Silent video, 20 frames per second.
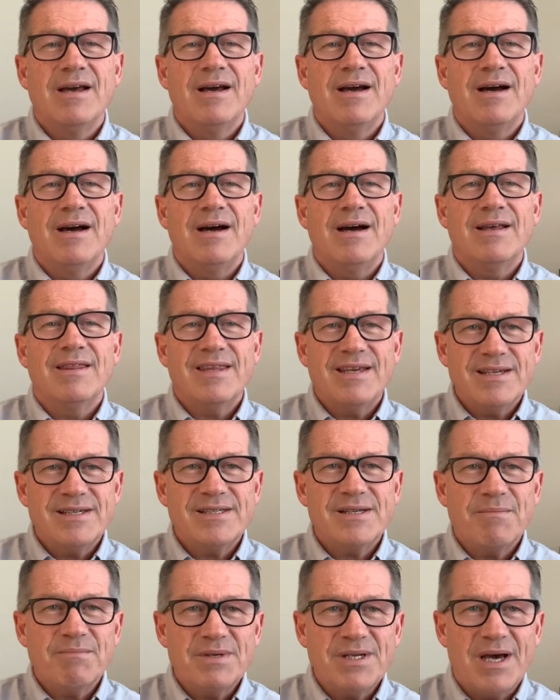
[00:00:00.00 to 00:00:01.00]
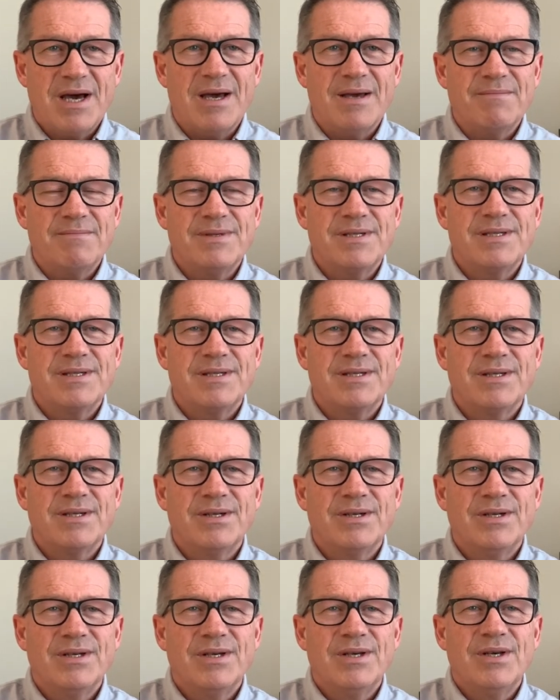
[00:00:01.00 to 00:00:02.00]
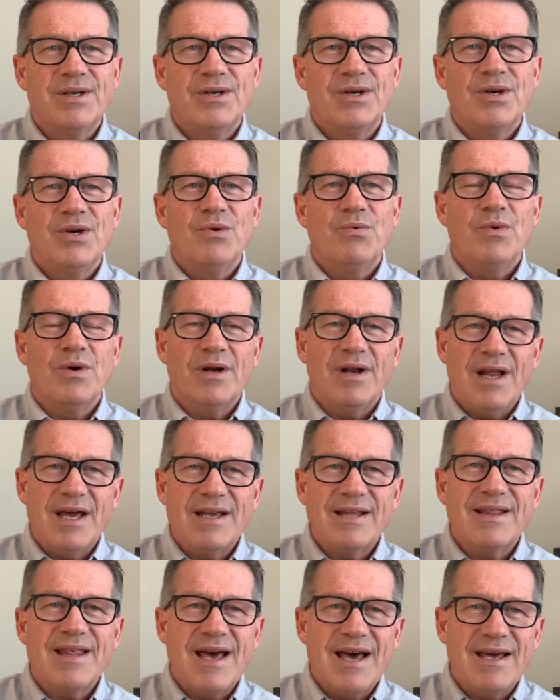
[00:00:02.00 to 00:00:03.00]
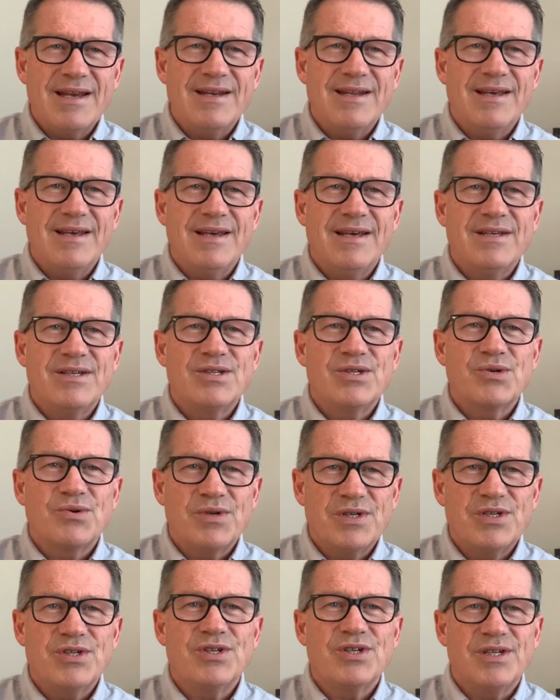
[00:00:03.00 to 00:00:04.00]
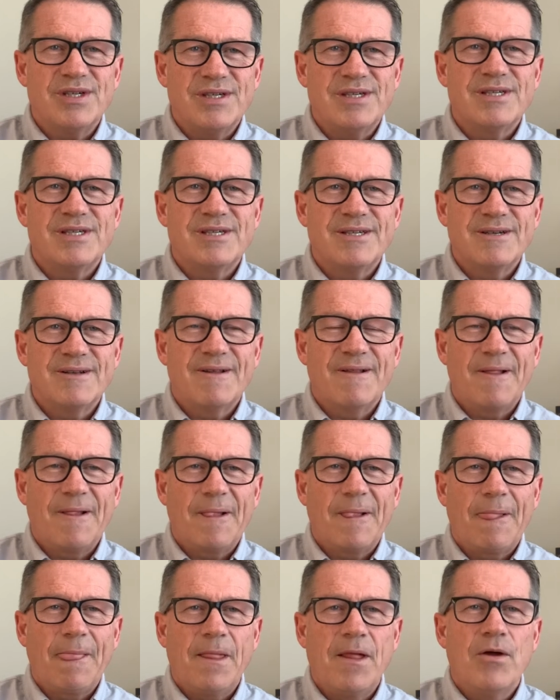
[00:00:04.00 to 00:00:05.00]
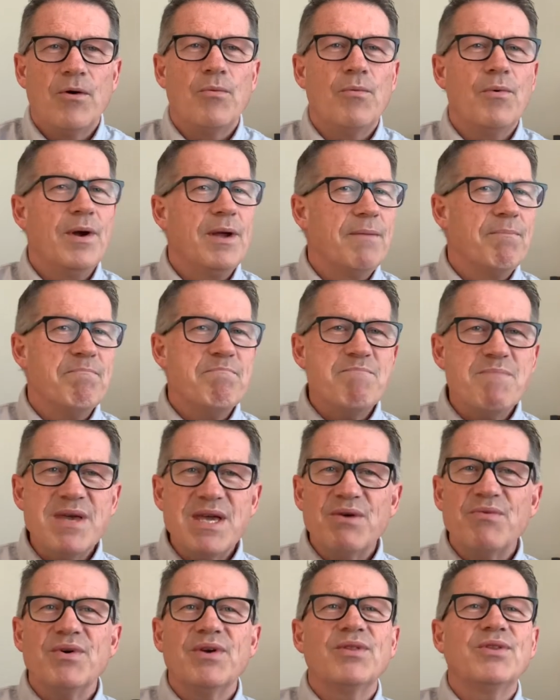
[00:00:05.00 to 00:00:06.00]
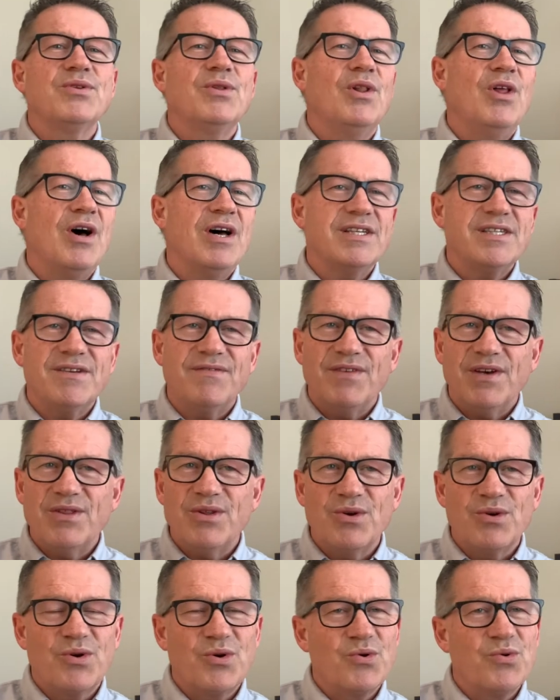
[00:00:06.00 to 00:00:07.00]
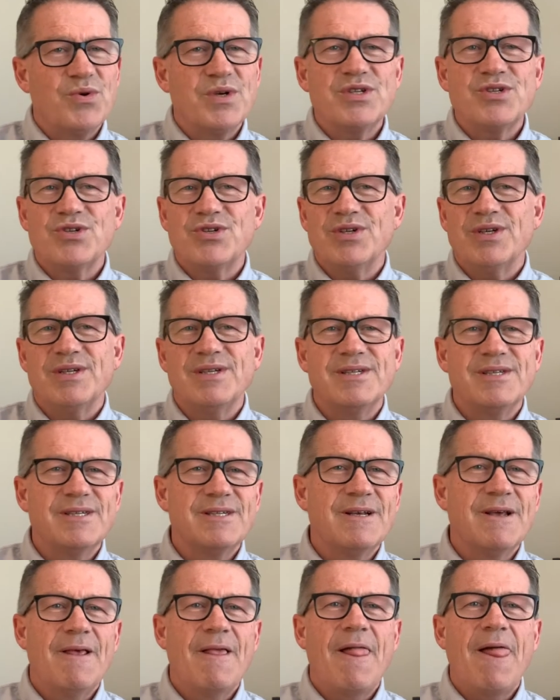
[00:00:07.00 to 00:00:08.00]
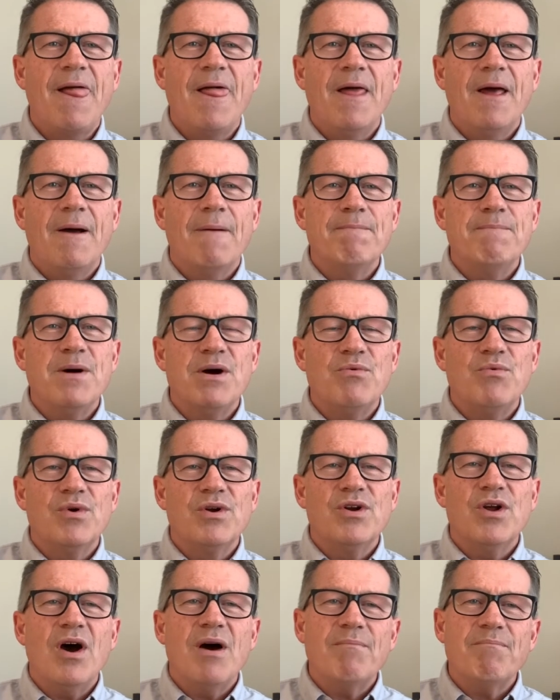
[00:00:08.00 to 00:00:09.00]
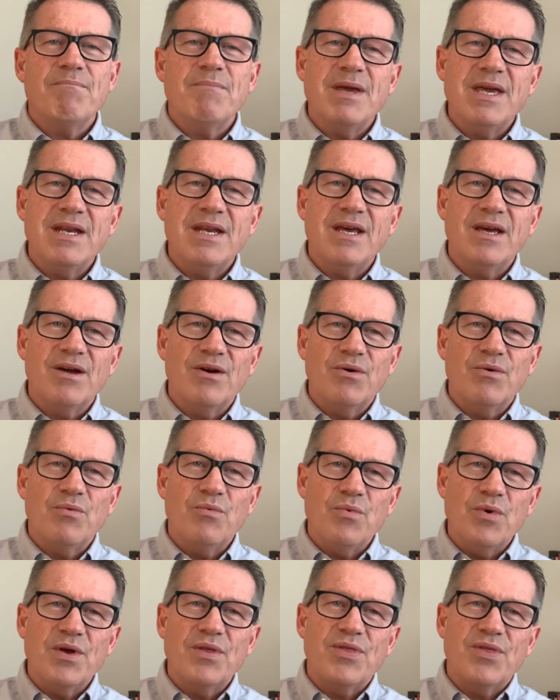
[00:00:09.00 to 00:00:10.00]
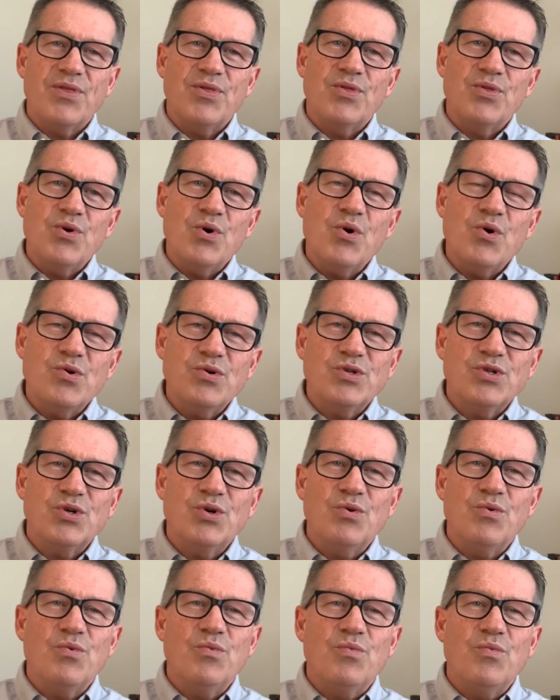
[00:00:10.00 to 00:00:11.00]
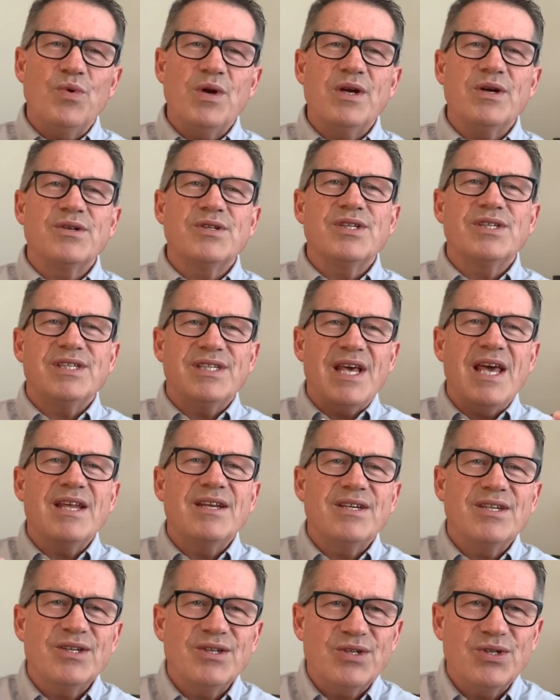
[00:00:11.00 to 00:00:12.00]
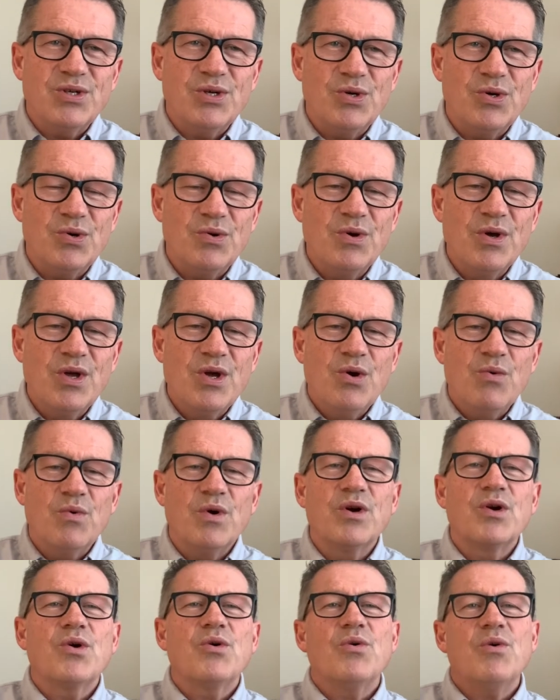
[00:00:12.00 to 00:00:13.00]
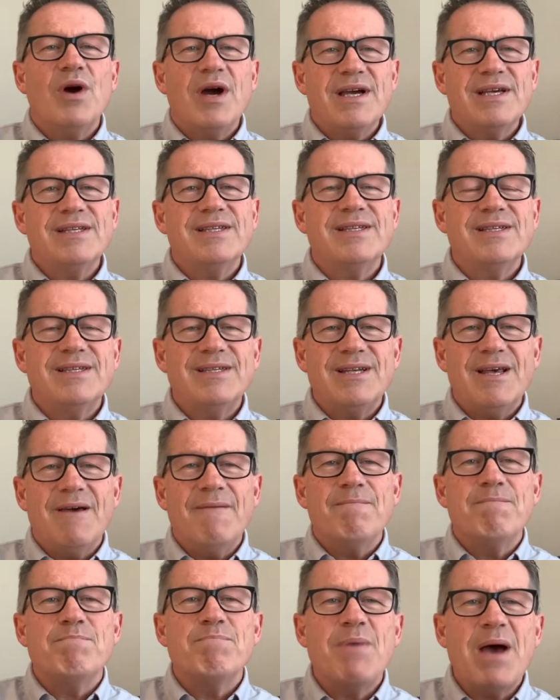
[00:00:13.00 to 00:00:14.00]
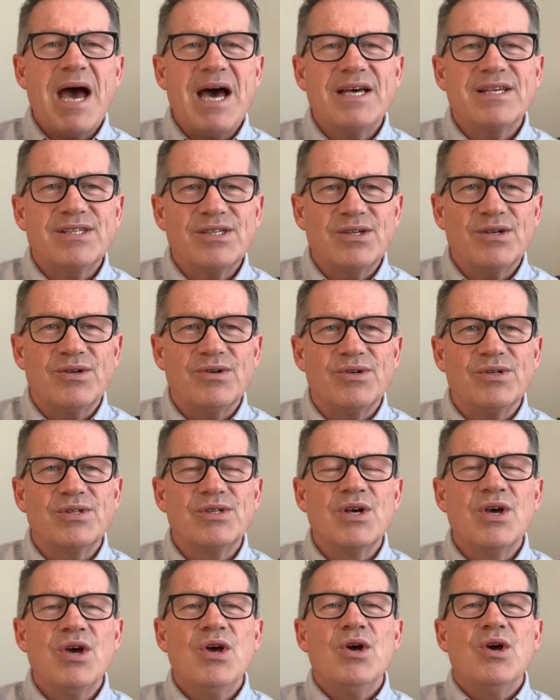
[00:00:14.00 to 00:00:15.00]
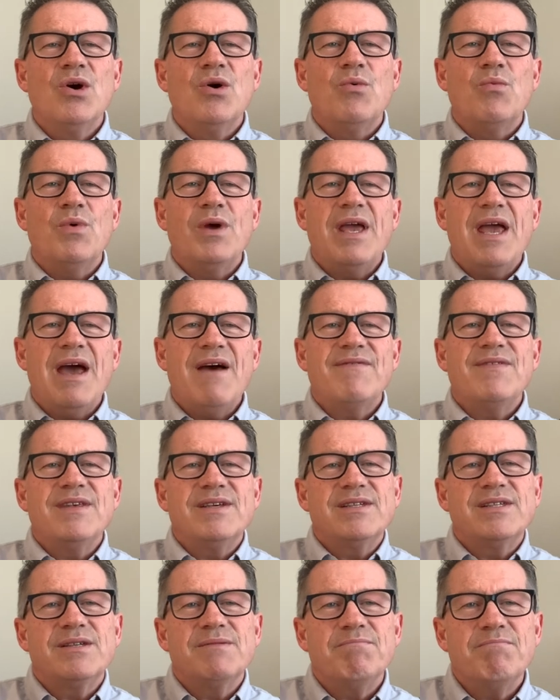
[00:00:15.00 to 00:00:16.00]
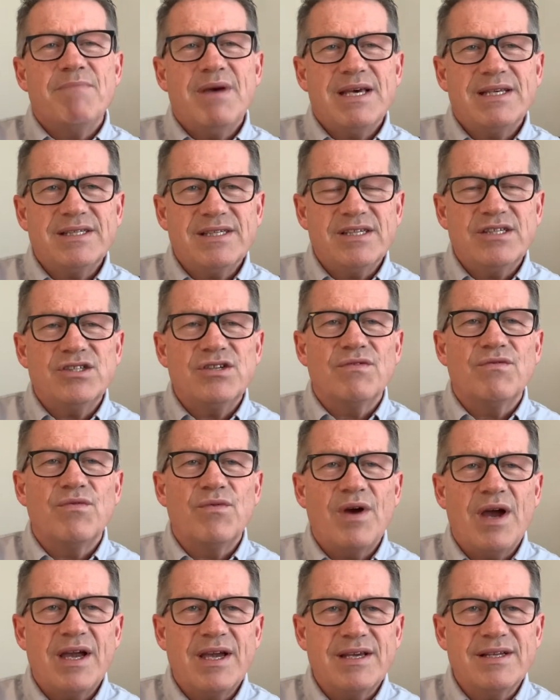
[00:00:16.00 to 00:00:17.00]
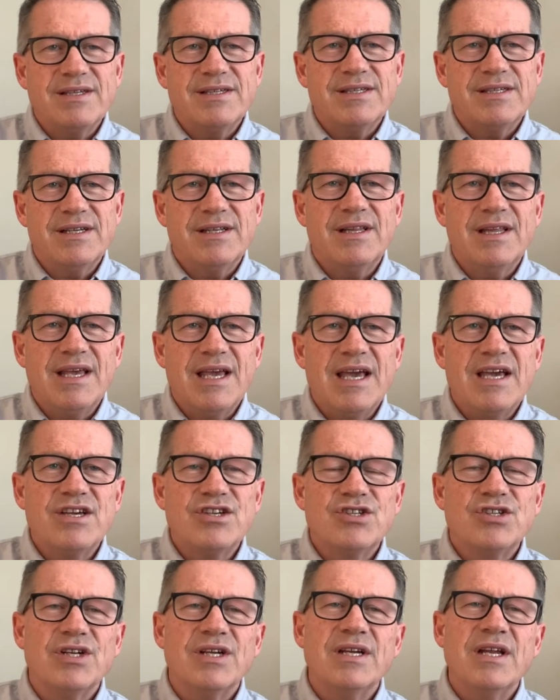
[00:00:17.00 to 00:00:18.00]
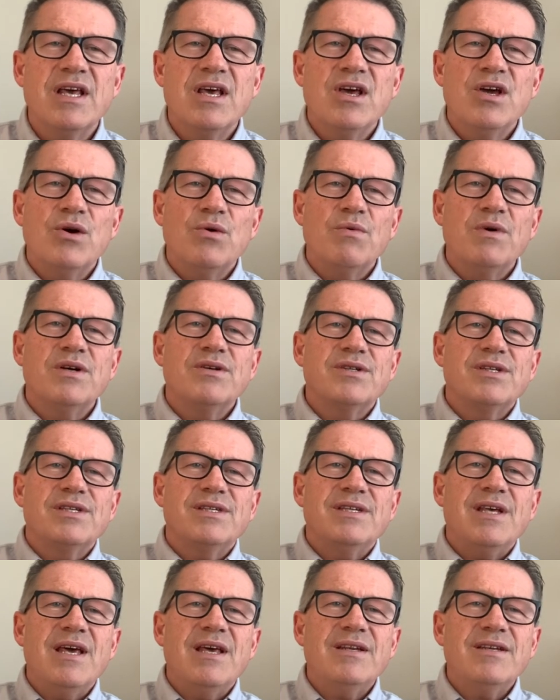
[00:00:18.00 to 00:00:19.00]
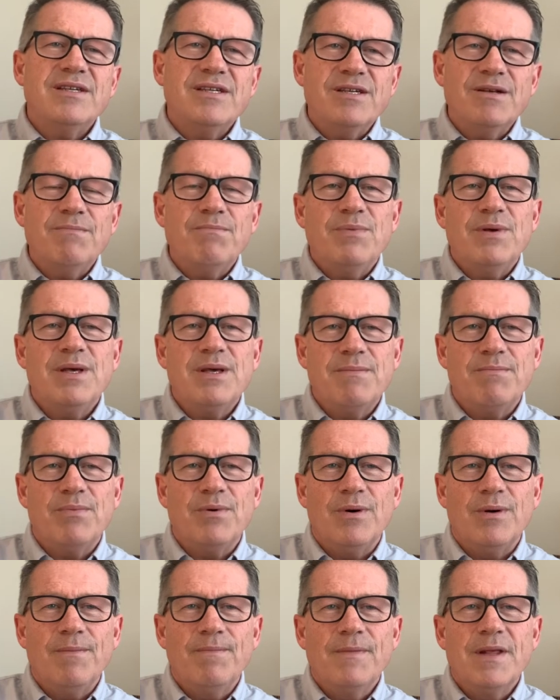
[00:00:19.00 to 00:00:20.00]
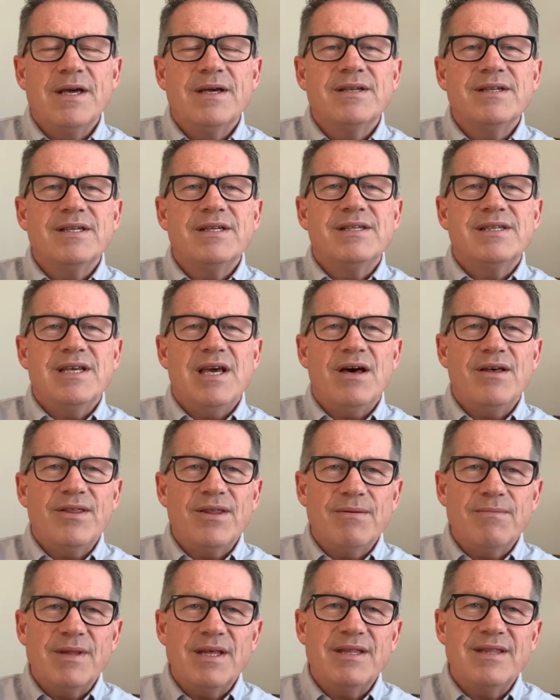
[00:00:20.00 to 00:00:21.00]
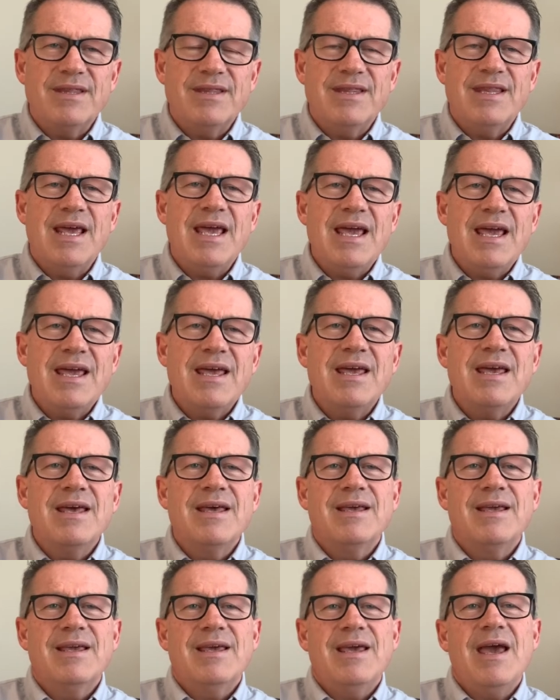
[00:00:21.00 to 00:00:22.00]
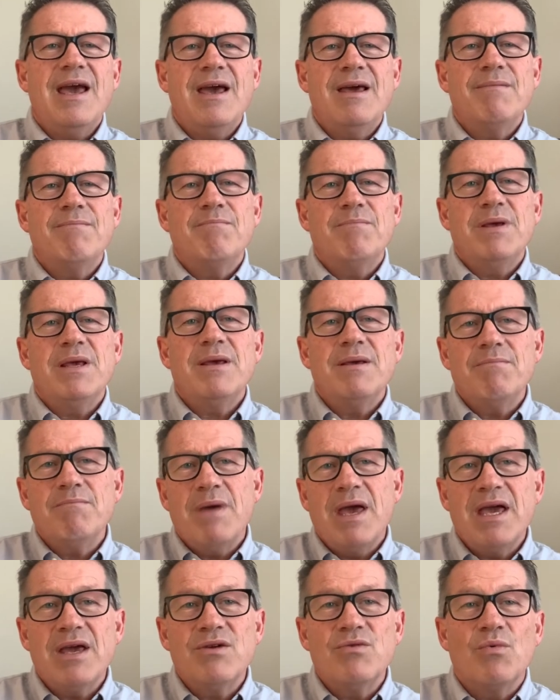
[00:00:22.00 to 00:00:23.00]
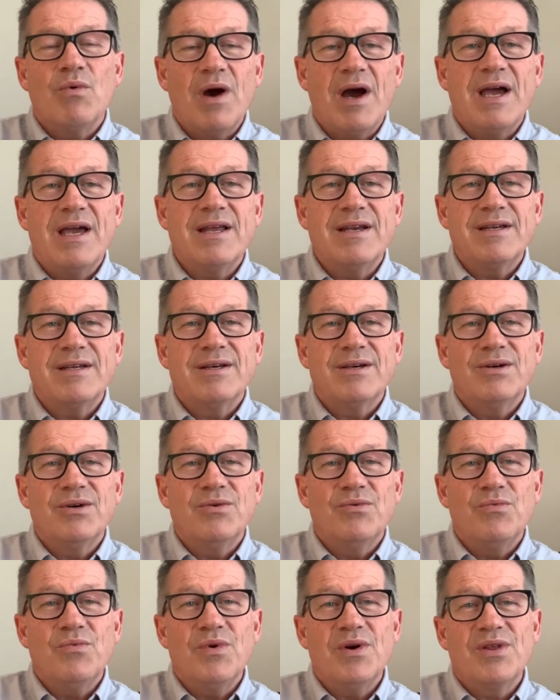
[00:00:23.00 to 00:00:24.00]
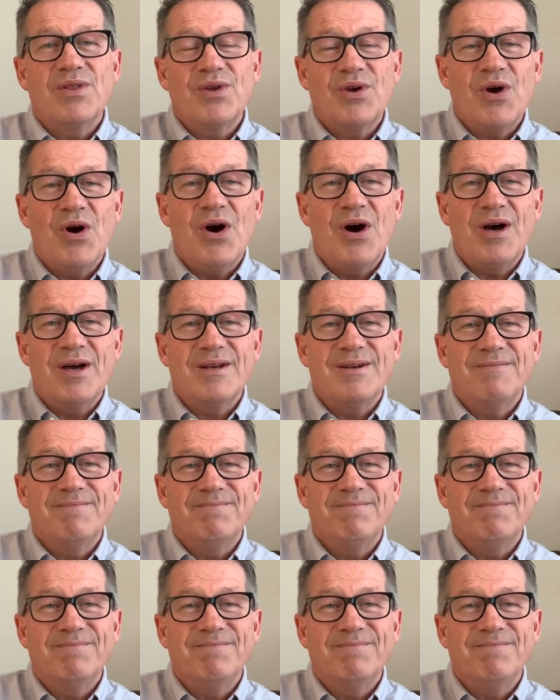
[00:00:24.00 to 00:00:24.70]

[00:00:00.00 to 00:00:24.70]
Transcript: I think sometimes we're like that as Christians. We meet with lots of other Christians, but we're not meeting with those who we are sent to. We're Christ's ambassadors. We have this message of reconciliation. We are sent to people to tell them that they can be made right with God.